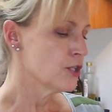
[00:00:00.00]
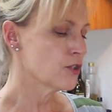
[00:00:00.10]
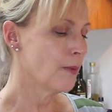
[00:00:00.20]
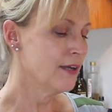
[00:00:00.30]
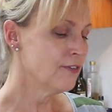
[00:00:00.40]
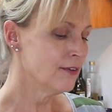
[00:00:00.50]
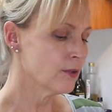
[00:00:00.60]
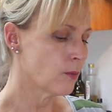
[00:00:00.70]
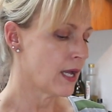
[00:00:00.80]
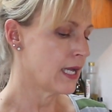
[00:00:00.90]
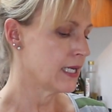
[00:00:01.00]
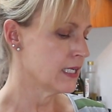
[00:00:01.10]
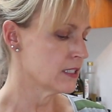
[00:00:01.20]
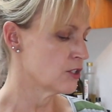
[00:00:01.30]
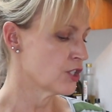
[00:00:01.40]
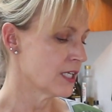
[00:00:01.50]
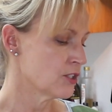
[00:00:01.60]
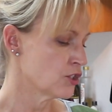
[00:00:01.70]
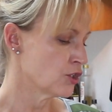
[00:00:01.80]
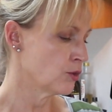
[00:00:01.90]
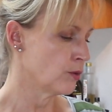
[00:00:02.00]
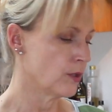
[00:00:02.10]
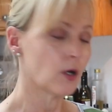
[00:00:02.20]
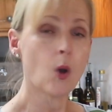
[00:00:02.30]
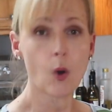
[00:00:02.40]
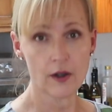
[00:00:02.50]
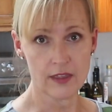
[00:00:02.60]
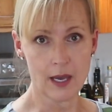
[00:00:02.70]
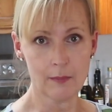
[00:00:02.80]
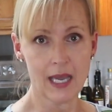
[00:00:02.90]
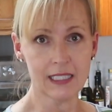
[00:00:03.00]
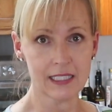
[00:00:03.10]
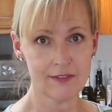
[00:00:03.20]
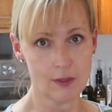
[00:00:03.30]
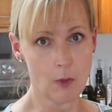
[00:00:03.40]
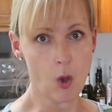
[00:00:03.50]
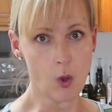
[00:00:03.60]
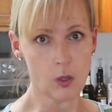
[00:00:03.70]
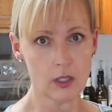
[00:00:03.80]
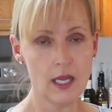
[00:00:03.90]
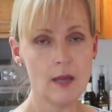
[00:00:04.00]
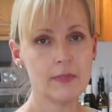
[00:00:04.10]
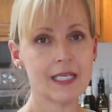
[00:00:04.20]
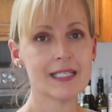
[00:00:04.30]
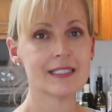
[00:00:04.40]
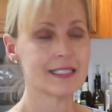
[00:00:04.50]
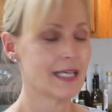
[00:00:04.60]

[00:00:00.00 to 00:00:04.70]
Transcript: So my favorite way is just to core them and leave them whole, because